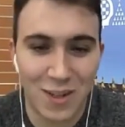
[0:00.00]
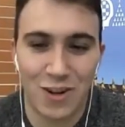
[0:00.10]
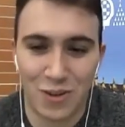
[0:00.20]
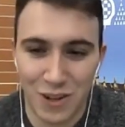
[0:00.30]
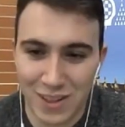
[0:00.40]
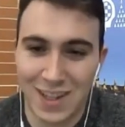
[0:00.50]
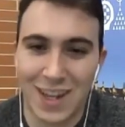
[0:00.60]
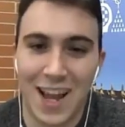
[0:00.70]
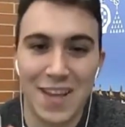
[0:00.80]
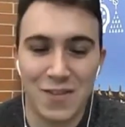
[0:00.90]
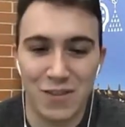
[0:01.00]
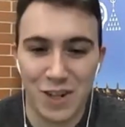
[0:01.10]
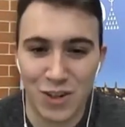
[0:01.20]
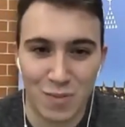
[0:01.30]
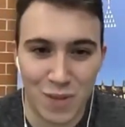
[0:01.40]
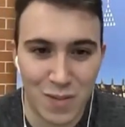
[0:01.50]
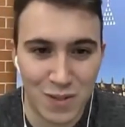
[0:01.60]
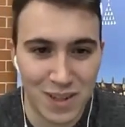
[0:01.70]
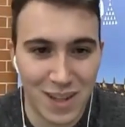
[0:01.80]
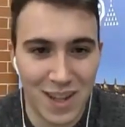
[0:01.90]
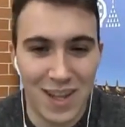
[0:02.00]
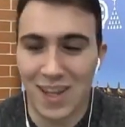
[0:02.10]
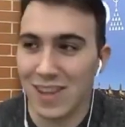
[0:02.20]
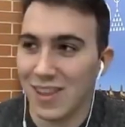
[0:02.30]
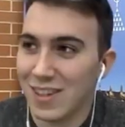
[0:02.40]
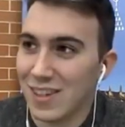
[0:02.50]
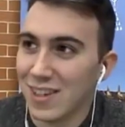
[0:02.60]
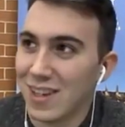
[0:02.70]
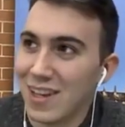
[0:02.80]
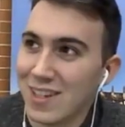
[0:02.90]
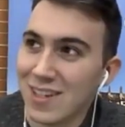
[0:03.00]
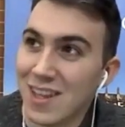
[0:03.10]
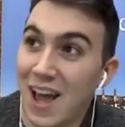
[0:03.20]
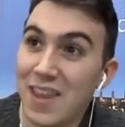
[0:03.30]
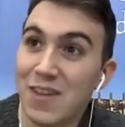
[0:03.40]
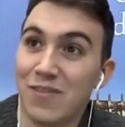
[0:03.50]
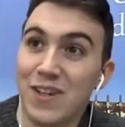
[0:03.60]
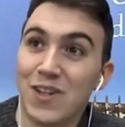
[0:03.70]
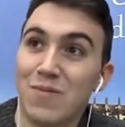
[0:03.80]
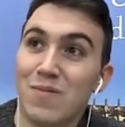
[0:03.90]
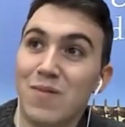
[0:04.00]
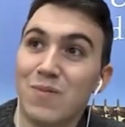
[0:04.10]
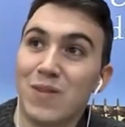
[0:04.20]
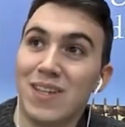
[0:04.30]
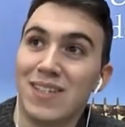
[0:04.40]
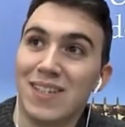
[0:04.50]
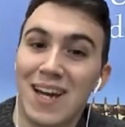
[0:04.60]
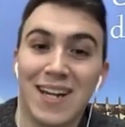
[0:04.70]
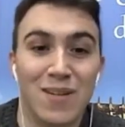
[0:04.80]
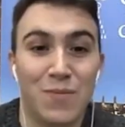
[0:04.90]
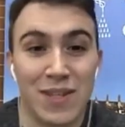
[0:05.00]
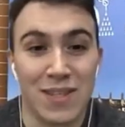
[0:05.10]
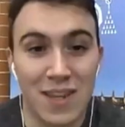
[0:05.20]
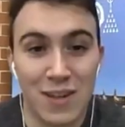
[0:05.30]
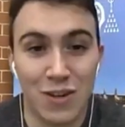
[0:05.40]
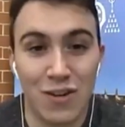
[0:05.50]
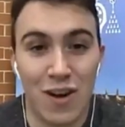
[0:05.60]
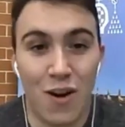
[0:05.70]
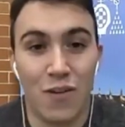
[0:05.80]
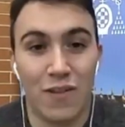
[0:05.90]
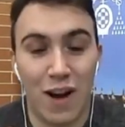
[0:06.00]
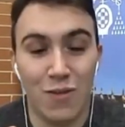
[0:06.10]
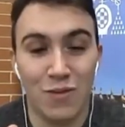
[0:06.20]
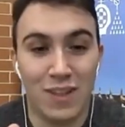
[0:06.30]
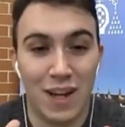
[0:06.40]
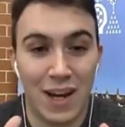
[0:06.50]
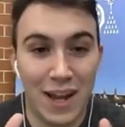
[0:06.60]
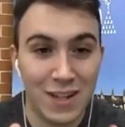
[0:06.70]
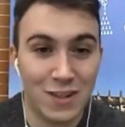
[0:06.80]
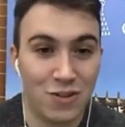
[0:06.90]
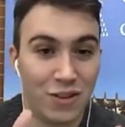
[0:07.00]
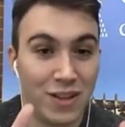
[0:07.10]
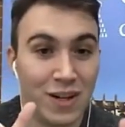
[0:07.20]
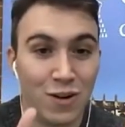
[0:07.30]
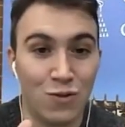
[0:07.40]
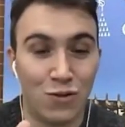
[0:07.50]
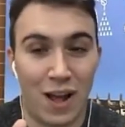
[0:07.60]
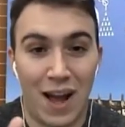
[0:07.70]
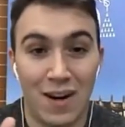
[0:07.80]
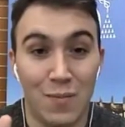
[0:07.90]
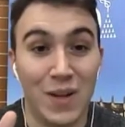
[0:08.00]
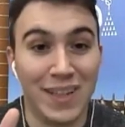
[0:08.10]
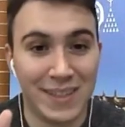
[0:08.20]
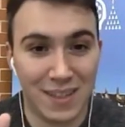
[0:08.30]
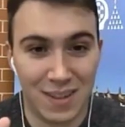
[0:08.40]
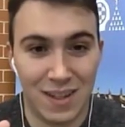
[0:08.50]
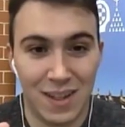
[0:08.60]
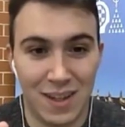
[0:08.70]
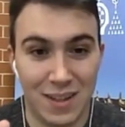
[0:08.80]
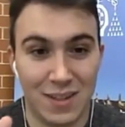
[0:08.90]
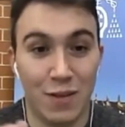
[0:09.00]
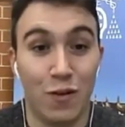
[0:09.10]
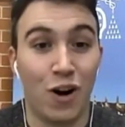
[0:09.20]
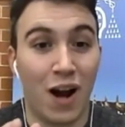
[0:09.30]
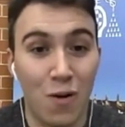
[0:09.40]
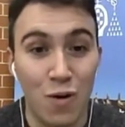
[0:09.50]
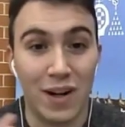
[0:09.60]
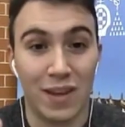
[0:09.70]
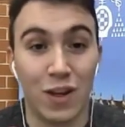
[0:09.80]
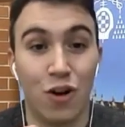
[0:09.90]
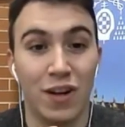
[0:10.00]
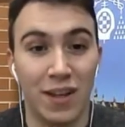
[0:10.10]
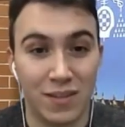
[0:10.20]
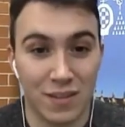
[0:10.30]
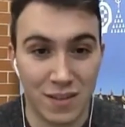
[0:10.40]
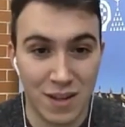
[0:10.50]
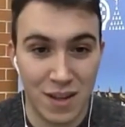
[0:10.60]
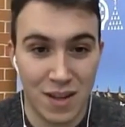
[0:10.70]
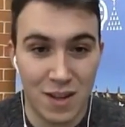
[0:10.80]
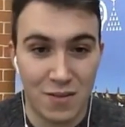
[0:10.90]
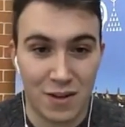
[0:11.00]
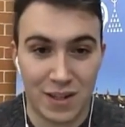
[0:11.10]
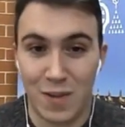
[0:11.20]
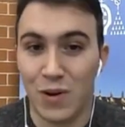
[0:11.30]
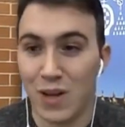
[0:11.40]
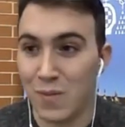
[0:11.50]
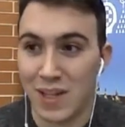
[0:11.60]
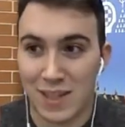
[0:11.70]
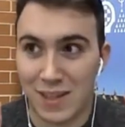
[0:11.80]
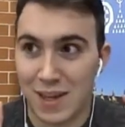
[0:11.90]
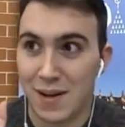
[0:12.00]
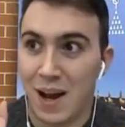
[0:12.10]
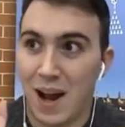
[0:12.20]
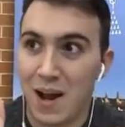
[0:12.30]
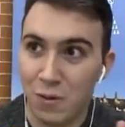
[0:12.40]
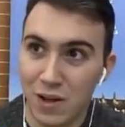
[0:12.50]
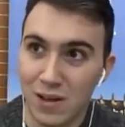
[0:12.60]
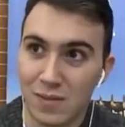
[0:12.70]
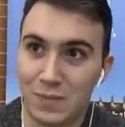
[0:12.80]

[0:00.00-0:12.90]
Correct, the high-definition map. In this case, the high definition map is a representation of how the lanes or the roads are built itself or how are they connected. For example, imagine that I am on a highway.